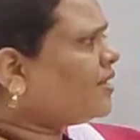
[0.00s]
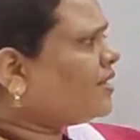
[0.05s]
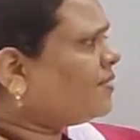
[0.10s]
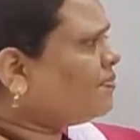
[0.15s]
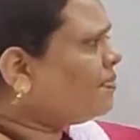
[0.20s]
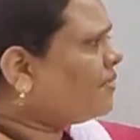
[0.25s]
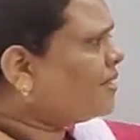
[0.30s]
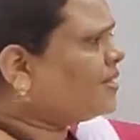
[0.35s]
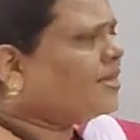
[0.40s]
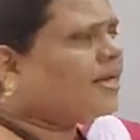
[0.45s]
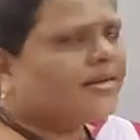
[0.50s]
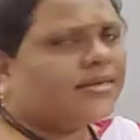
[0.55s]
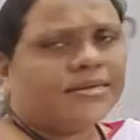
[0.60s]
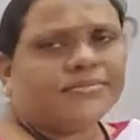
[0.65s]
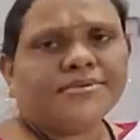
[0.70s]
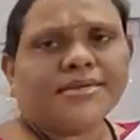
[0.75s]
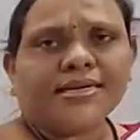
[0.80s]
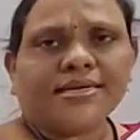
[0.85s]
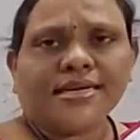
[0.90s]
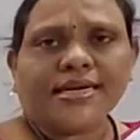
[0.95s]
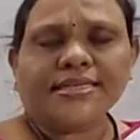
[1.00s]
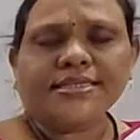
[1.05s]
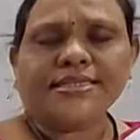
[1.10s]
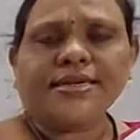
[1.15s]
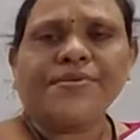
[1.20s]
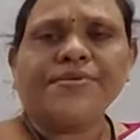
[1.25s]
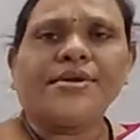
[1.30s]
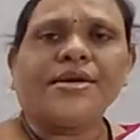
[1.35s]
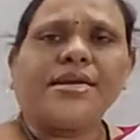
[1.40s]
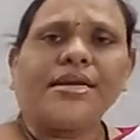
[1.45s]
different atoms
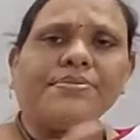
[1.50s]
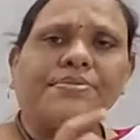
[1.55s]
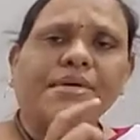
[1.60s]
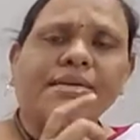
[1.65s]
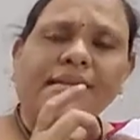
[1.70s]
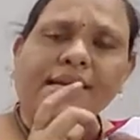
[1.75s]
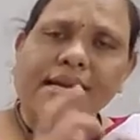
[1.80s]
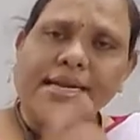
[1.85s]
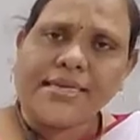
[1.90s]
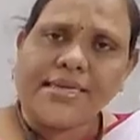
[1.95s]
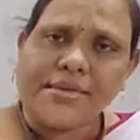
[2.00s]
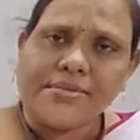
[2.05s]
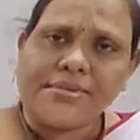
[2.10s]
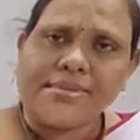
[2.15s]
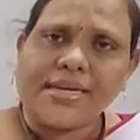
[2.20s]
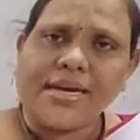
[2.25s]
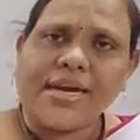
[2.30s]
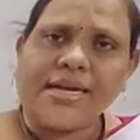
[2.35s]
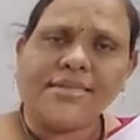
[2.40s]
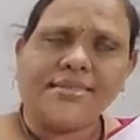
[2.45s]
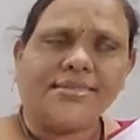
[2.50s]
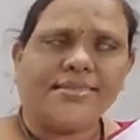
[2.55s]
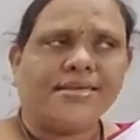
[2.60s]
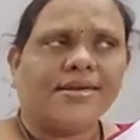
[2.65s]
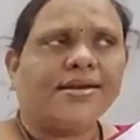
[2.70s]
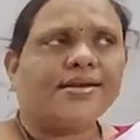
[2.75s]
attached, if the negative charge